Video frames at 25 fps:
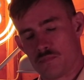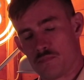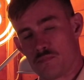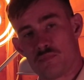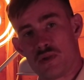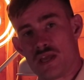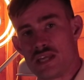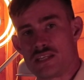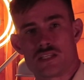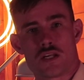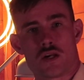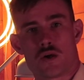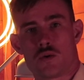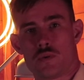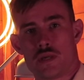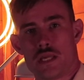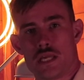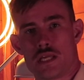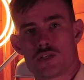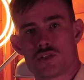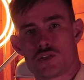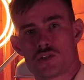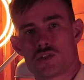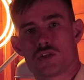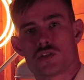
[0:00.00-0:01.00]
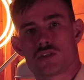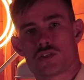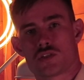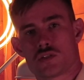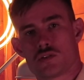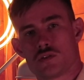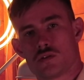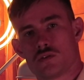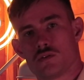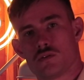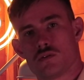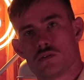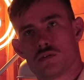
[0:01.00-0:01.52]
basically it's
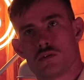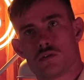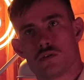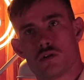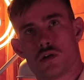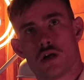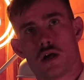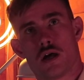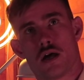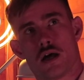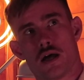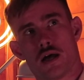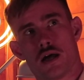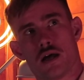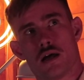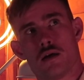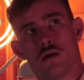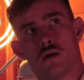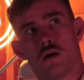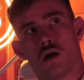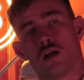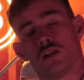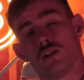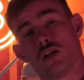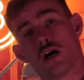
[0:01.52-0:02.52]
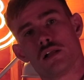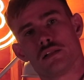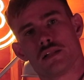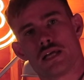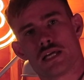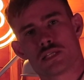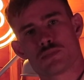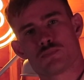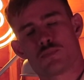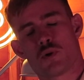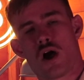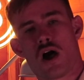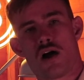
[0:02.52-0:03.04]
just a lot
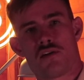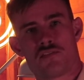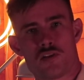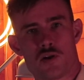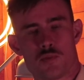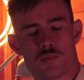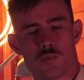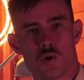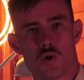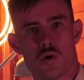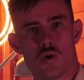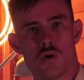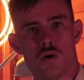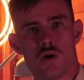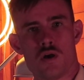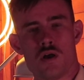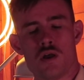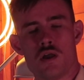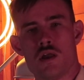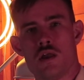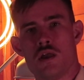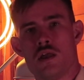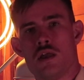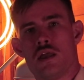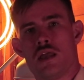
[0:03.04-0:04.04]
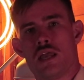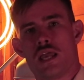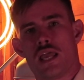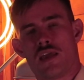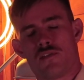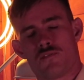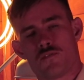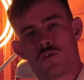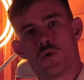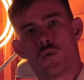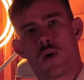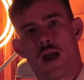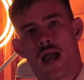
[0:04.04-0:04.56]
less profitable
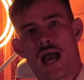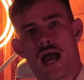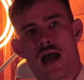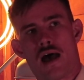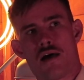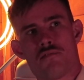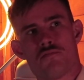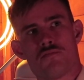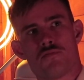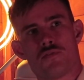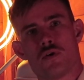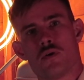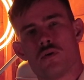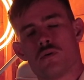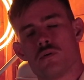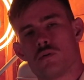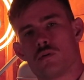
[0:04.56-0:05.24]
if you have